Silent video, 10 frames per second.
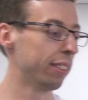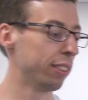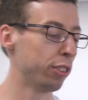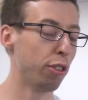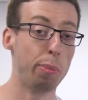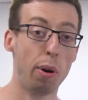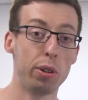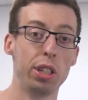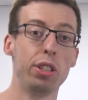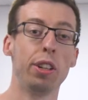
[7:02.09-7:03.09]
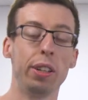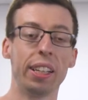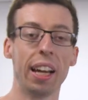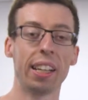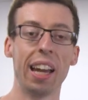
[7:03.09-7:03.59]
soft boxes, you know, you
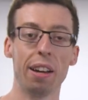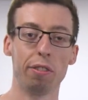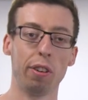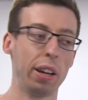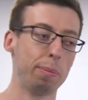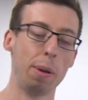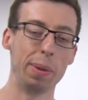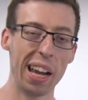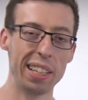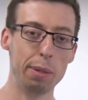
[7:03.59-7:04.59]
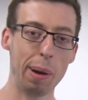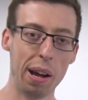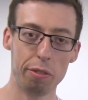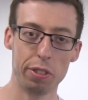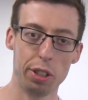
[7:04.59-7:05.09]
get a kit for like maybe
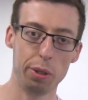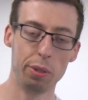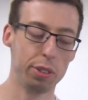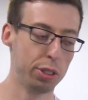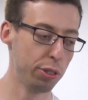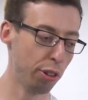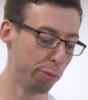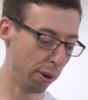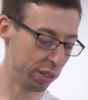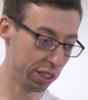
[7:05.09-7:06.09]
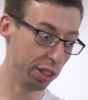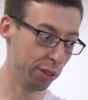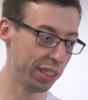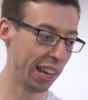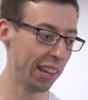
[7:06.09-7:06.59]
£80 for 2 soft boxes, 2
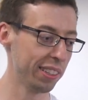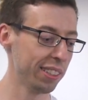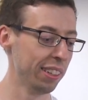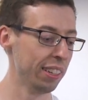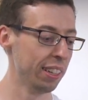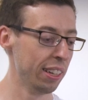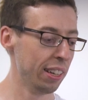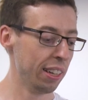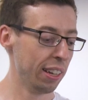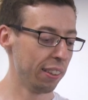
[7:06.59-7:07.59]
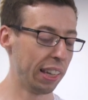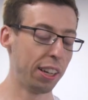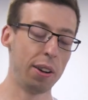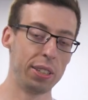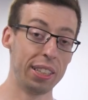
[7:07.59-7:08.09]
stands. Then
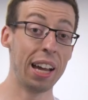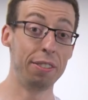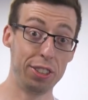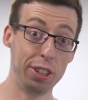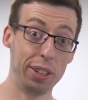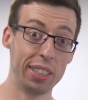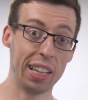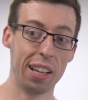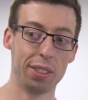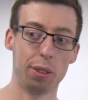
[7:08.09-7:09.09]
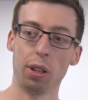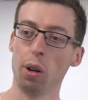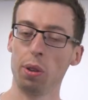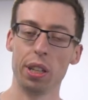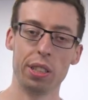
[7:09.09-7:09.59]
going to the heavy duty stands, I was like,
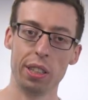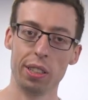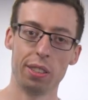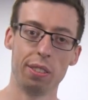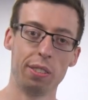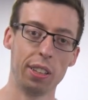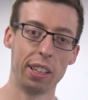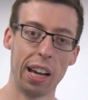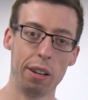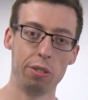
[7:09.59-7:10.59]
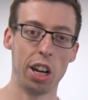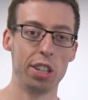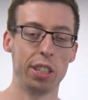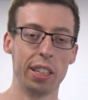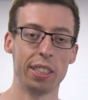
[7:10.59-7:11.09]
oh, this is a game
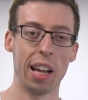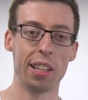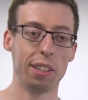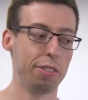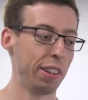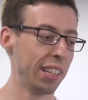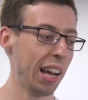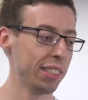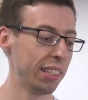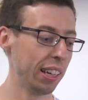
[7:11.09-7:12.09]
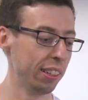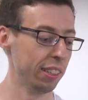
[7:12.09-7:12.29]
changer. These stands, they're fantastic.